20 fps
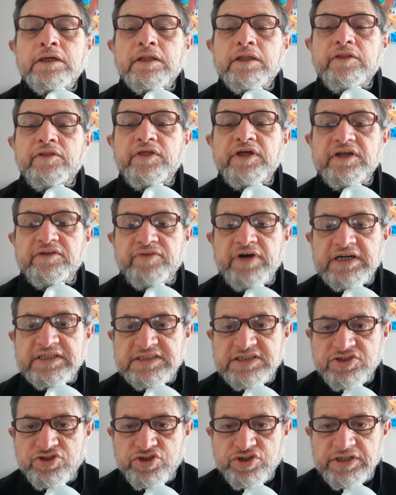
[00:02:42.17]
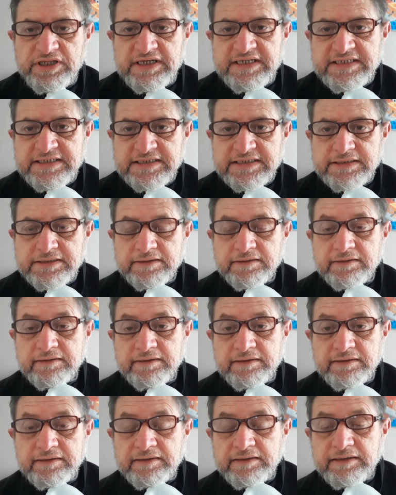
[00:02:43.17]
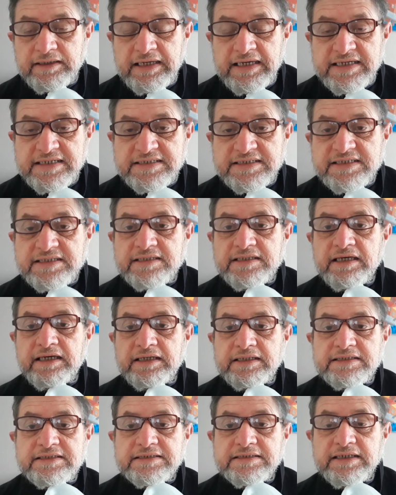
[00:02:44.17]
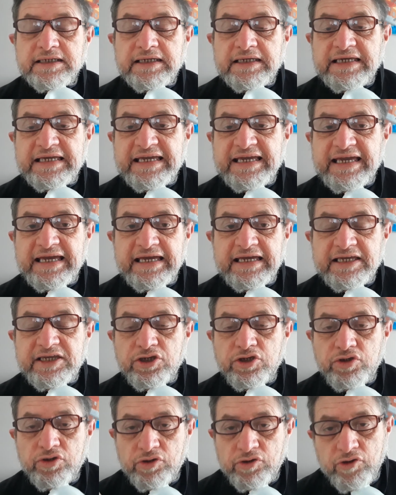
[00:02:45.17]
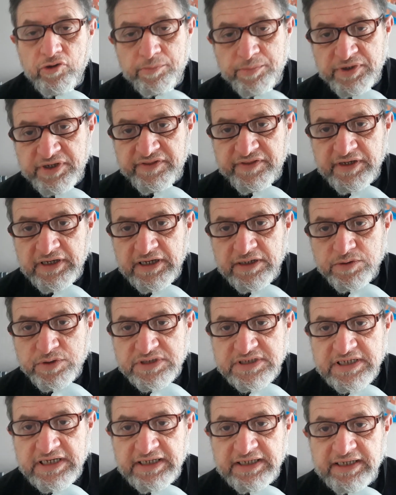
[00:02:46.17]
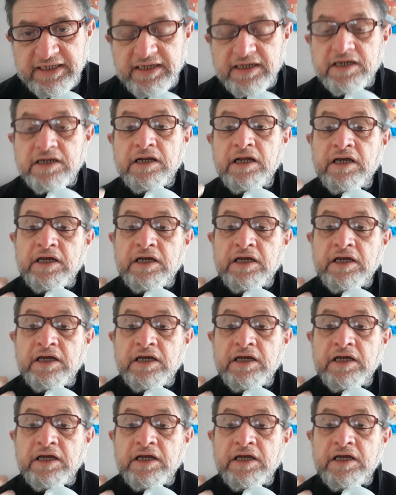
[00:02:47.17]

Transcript: the advantage of this is that you're not breathing outside air.